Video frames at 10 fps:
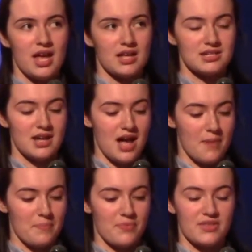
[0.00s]
and
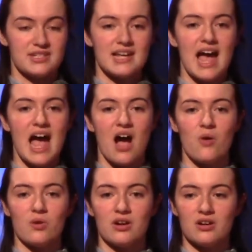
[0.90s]
up the
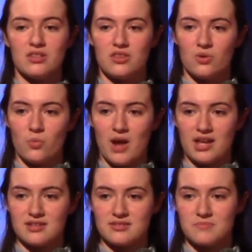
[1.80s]
tower their
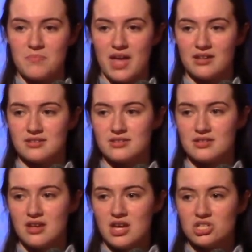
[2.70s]
ways bent,
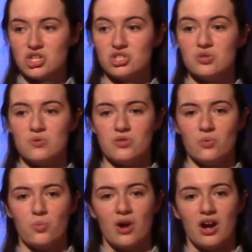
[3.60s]
to do the
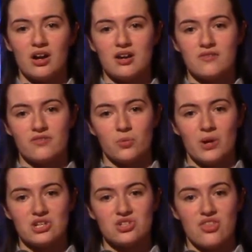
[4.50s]
work for
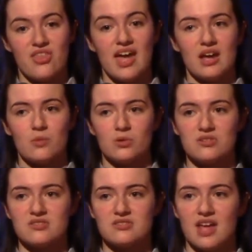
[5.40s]
which they were
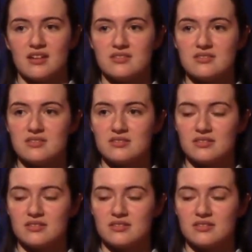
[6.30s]
sent.